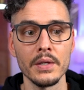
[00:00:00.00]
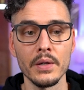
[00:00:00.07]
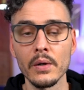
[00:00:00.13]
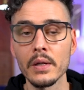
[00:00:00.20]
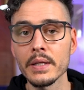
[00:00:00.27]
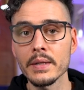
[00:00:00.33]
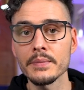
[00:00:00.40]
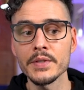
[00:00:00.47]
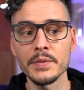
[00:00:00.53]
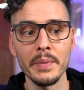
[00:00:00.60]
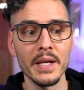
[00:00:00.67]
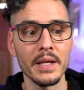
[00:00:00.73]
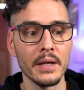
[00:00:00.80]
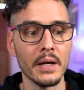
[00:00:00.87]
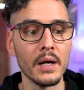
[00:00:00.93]
you'll end up
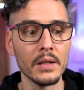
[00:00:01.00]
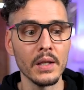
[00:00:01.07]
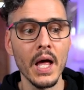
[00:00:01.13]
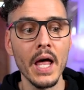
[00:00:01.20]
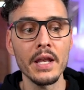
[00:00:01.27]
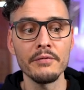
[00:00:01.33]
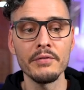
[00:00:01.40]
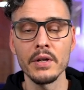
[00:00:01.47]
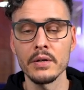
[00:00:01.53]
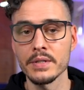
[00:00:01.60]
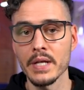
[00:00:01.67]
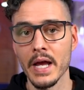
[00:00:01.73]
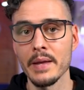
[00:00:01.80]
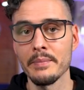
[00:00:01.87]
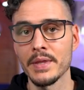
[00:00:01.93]
spending a lot of your
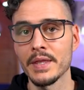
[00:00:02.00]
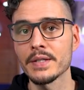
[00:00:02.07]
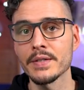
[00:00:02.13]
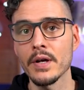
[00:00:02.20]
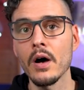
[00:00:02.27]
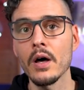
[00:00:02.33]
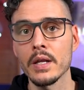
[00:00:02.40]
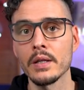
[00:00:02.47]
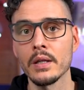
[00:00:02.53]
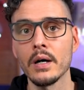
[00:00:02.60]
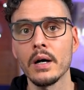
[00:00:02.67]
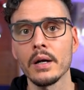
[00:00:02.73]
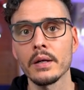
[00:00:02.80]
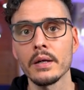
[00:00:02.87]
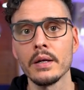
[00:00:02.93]
time in this audit
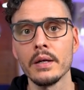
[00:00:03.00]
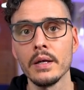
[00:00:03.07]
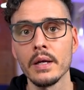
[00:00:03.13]
log.